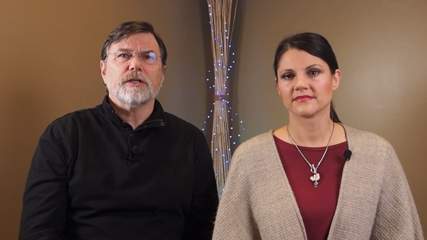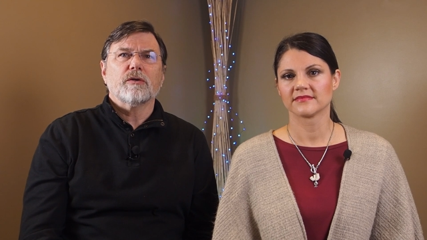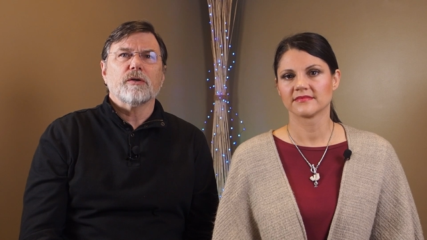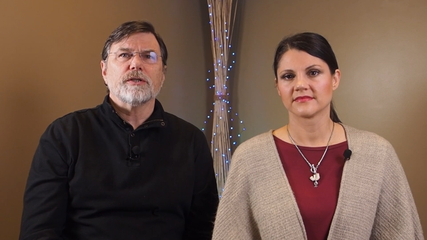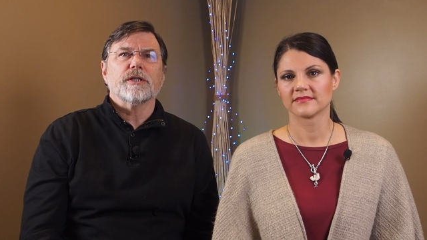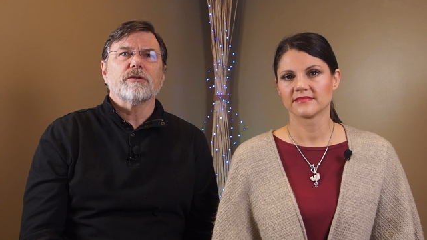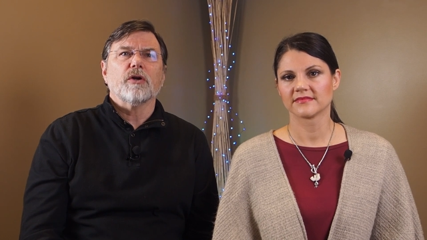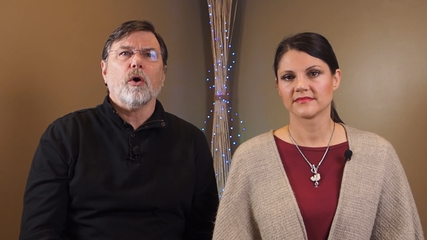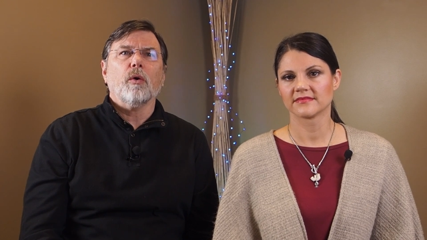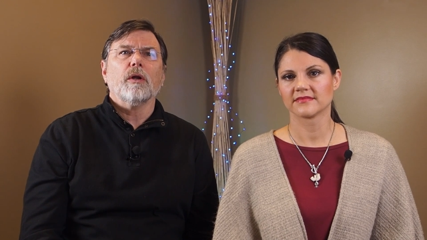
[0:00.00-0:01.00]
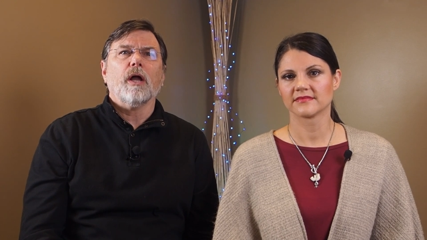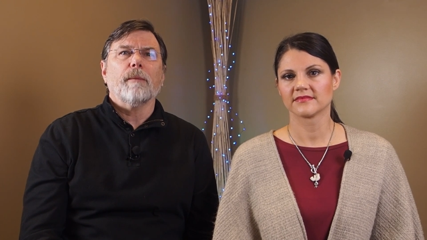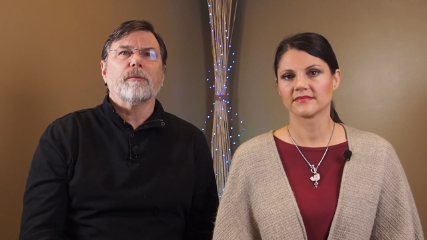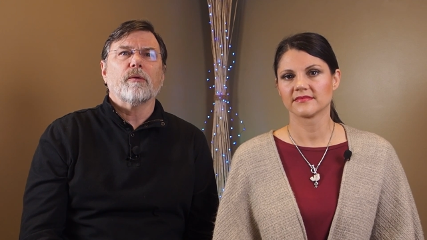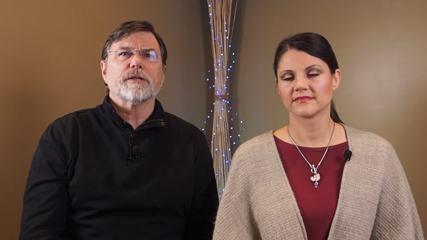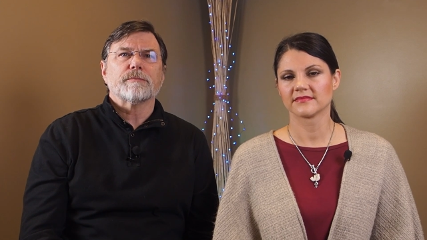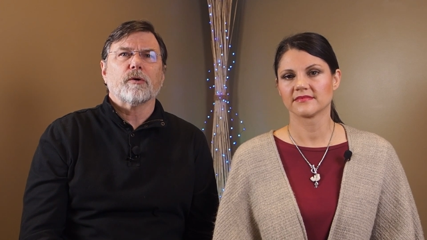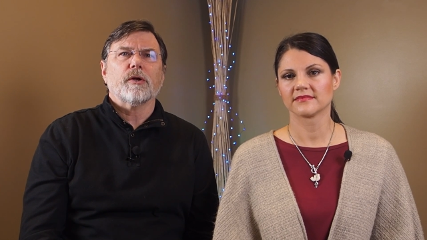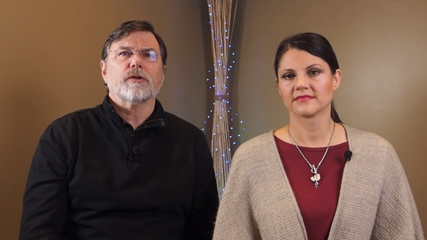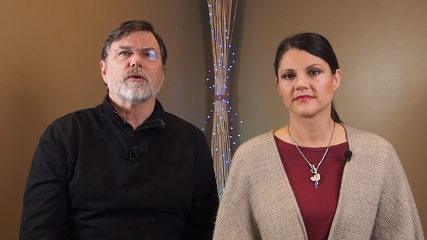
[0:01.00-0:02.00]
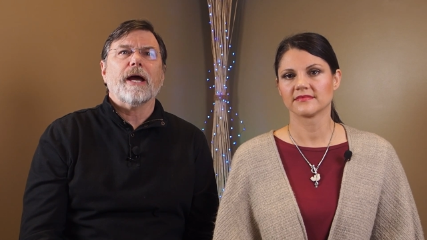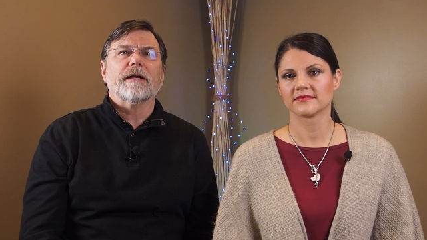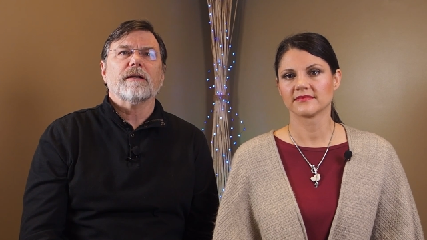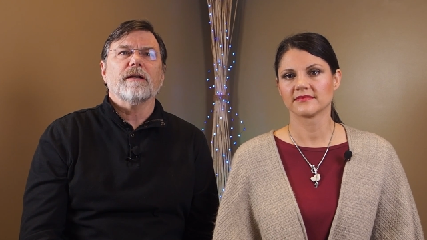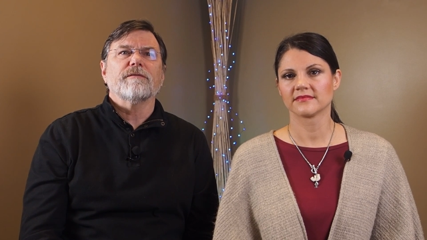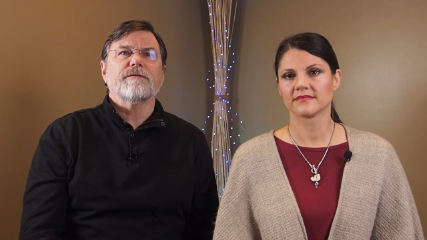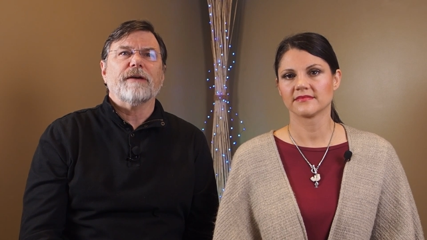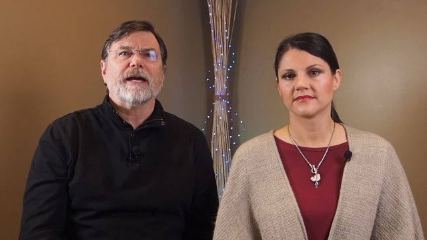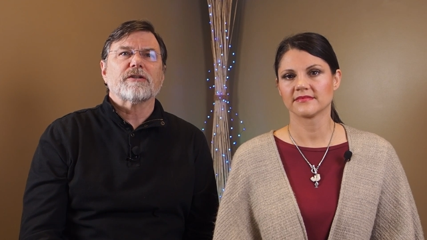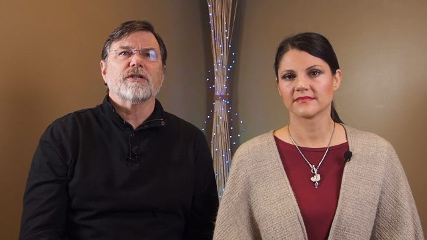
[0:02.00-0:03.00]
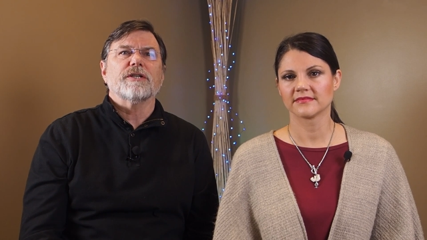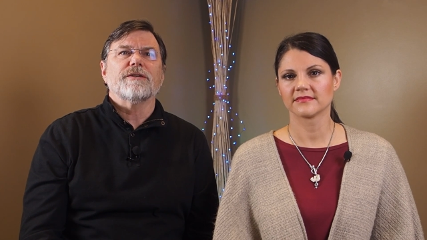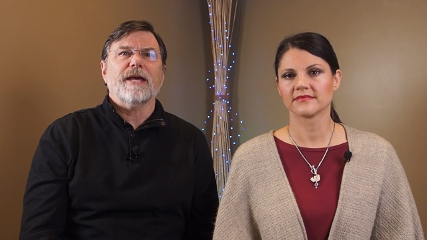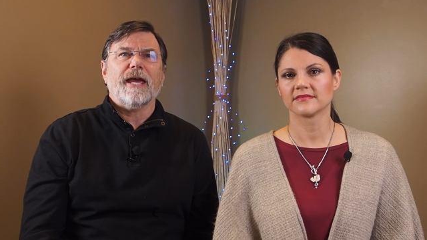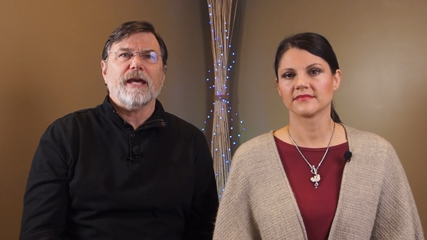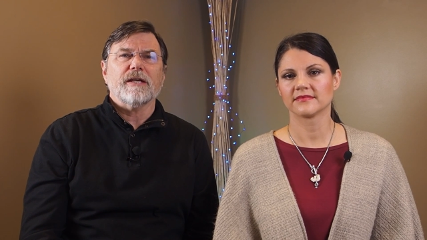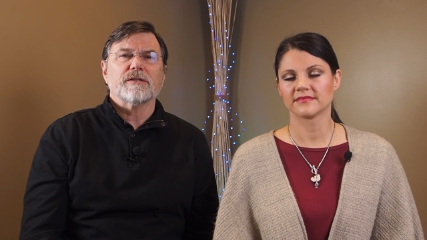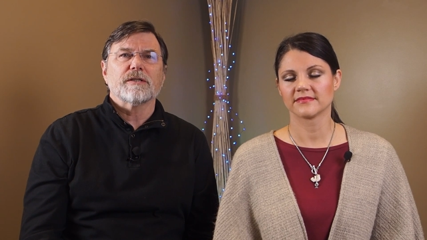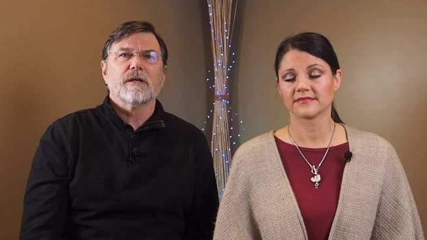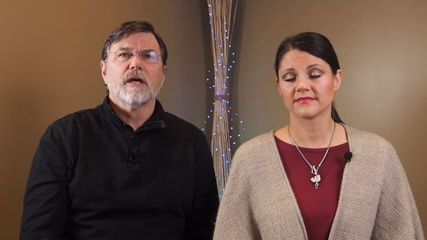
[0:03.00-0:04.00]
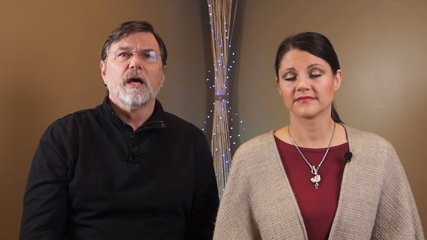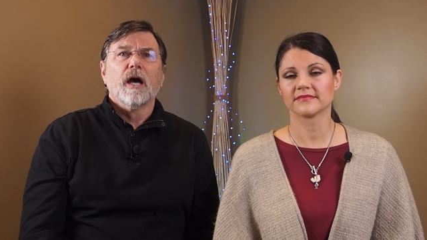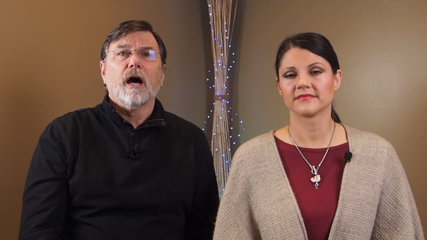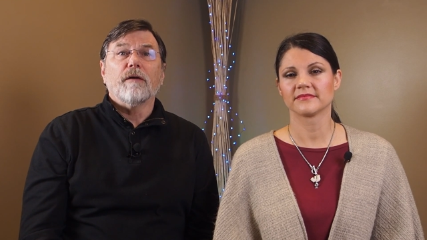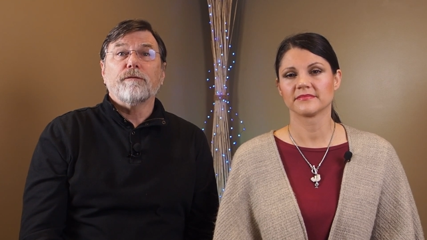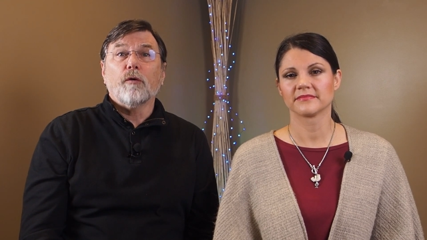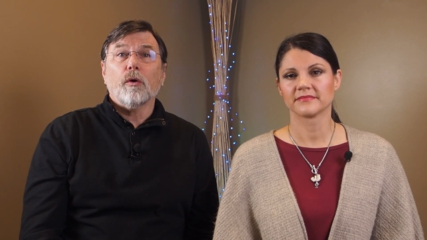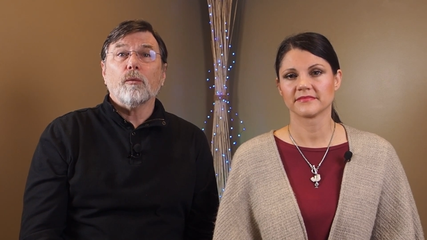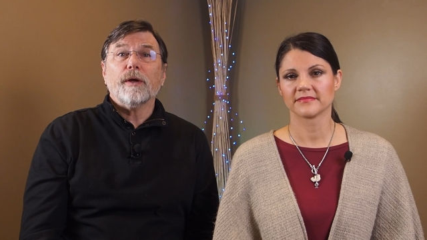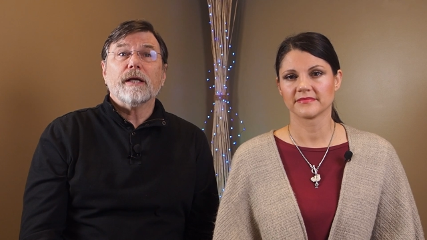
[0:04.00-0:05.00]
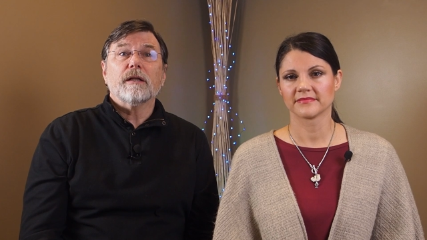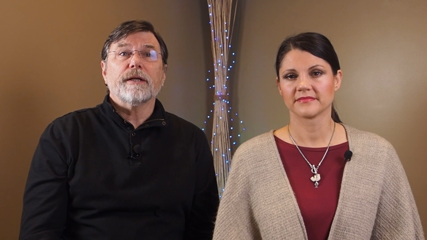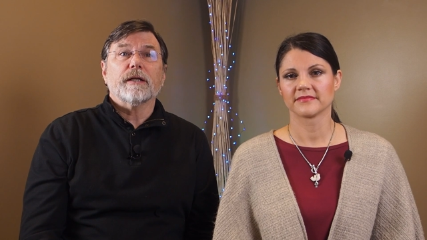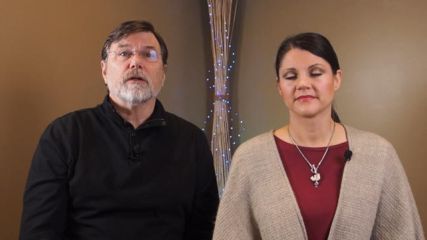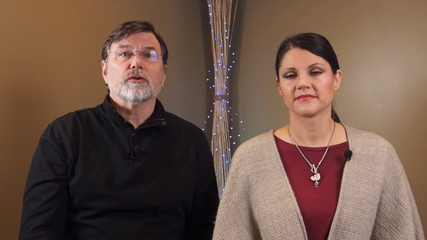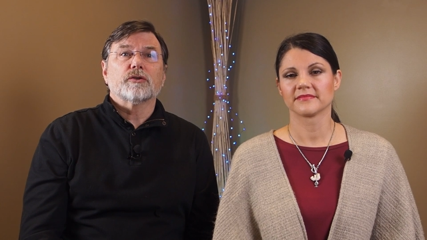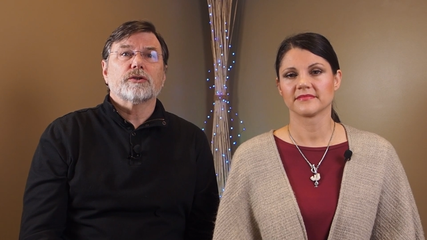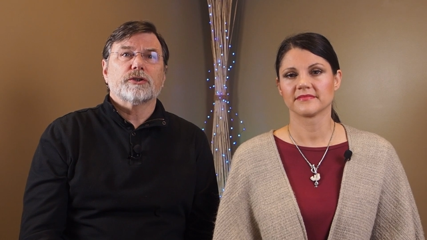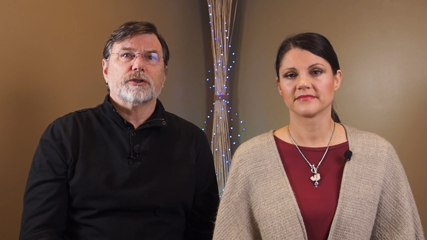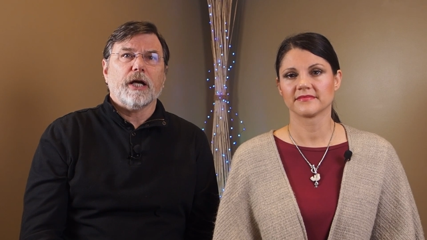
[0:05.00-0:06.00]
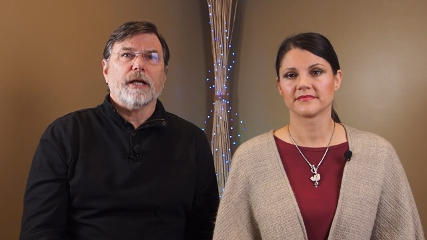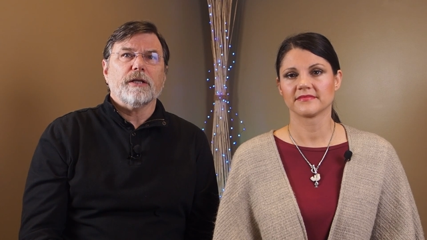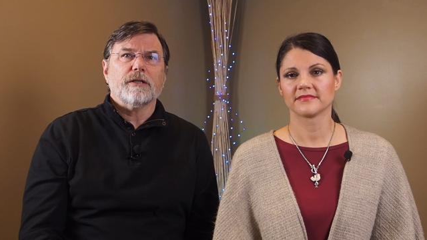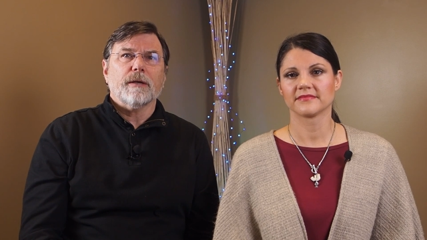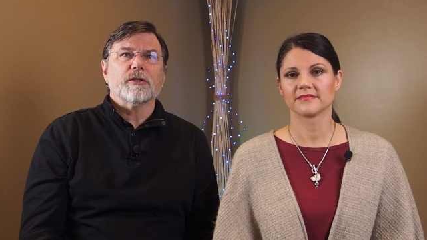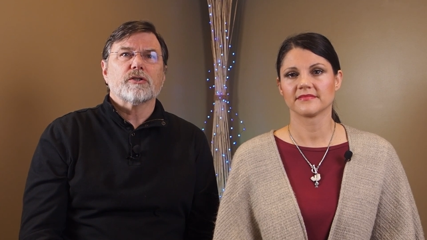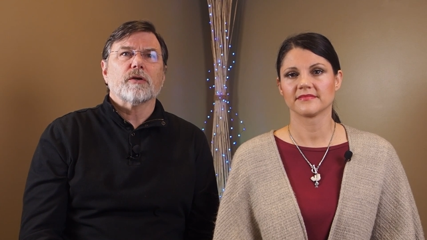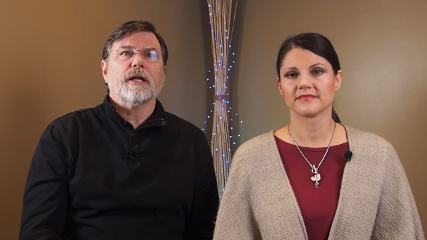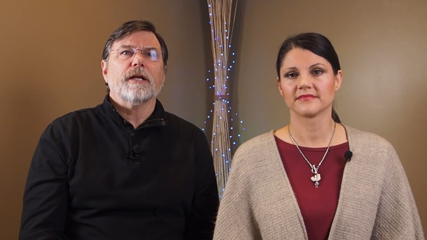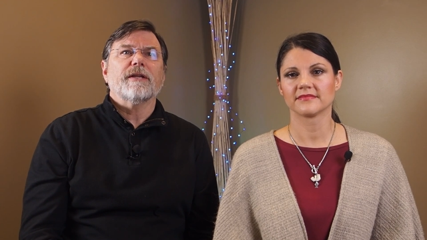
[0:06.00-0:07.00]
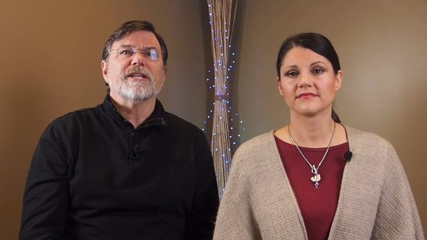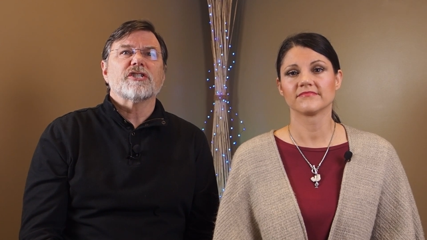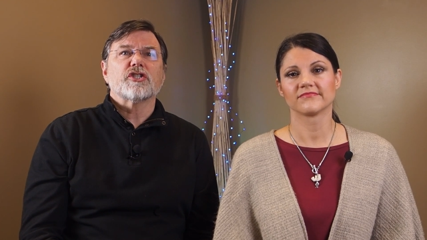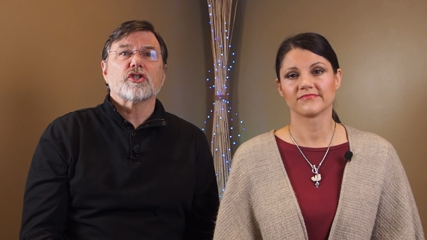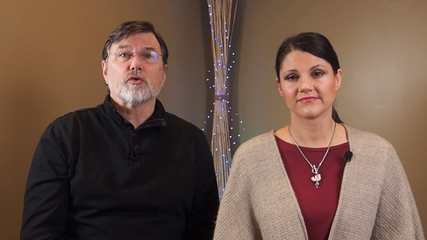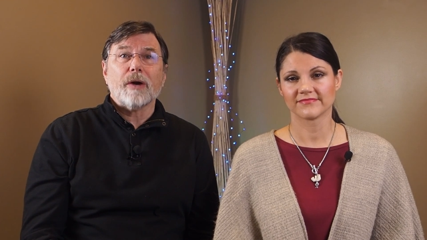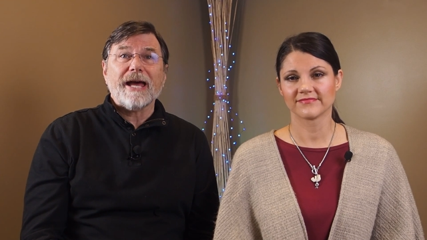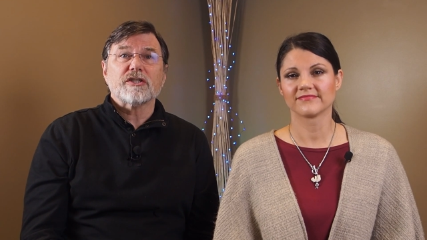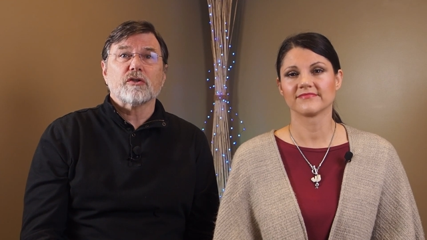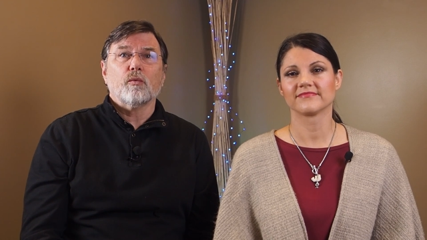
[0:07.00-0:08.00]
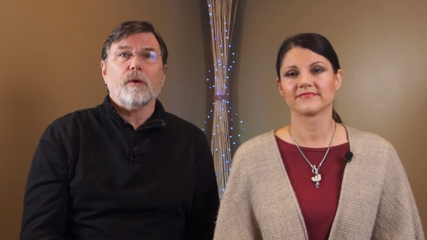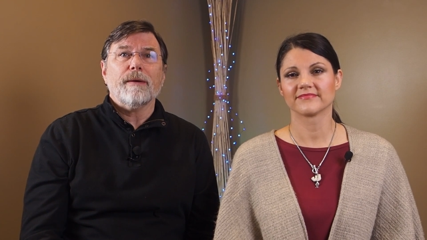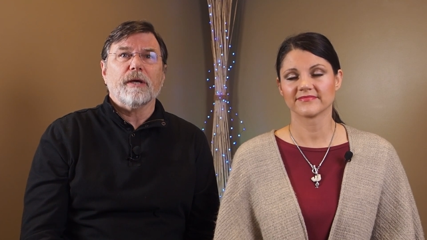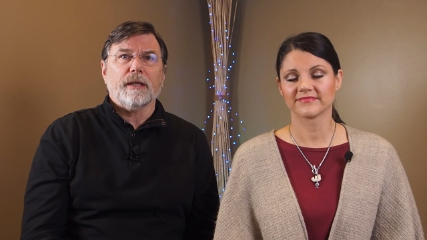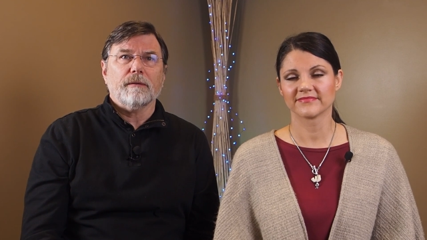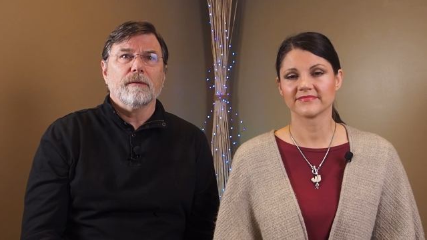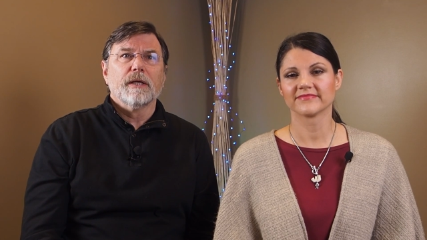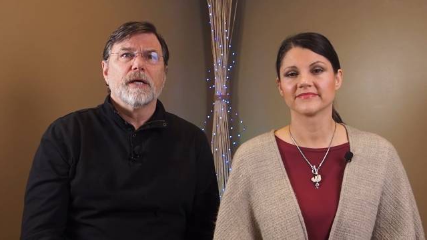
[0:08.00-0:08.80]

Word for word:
Speaker 1: decrease in total upper respiratory tract infection days. A 4-week clinical study demonstrated that stressed women